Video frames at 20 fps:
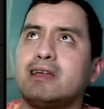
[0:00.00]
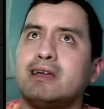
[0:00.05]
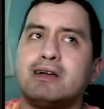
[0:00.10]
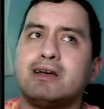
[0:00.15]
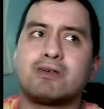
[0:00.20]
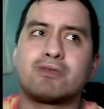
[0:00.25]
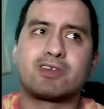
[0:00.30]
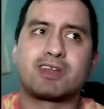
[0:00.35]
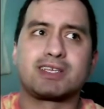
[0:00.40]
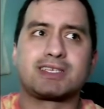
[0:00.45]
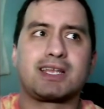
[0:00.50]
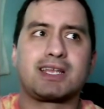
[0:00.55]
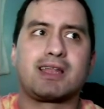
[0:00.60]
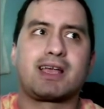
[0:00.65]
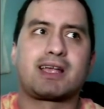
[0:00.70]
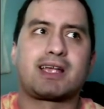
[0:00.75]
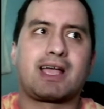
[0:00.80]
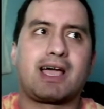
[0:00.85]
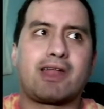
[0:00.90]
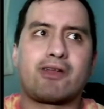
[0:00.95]
What is it?
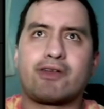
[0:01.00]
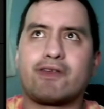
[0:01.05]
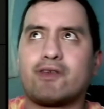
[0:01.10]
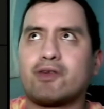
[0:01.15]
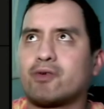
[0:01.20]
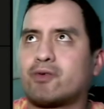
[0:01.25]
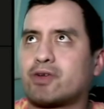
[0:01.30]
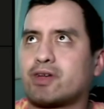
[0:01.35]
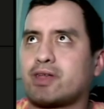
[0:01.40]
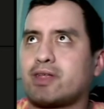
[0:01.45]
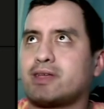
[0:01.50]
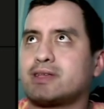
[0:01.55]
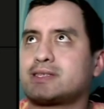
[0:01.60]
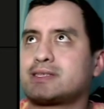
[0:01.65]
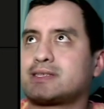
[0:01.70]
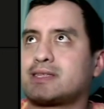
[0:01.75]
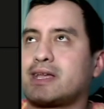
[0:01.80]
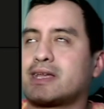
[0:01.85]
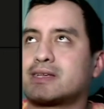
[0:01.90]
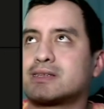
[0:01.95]
Like, I don't even know what it is. Like,